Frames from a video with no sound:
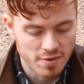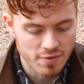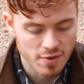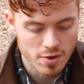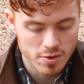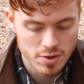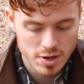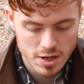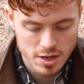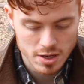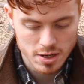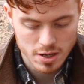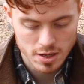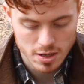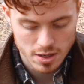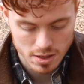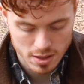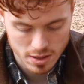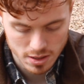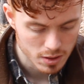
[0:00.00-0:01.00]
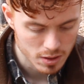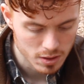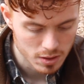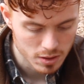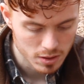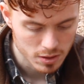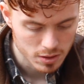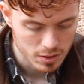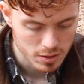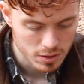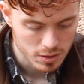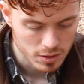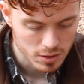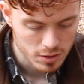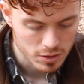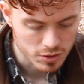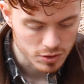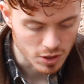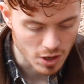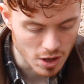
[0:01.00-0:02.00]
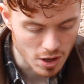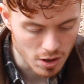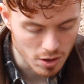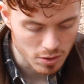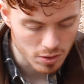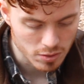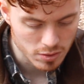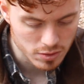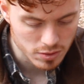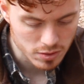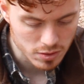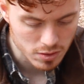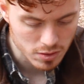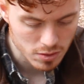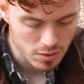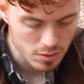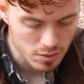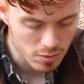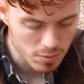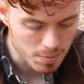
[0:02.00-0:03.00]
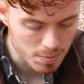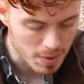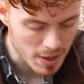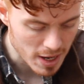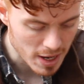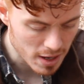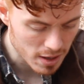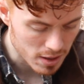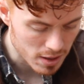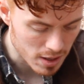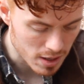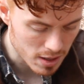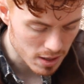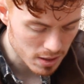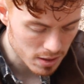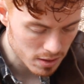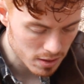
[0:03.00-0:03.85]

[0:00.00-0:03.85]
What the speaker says: phone here. So to pair it,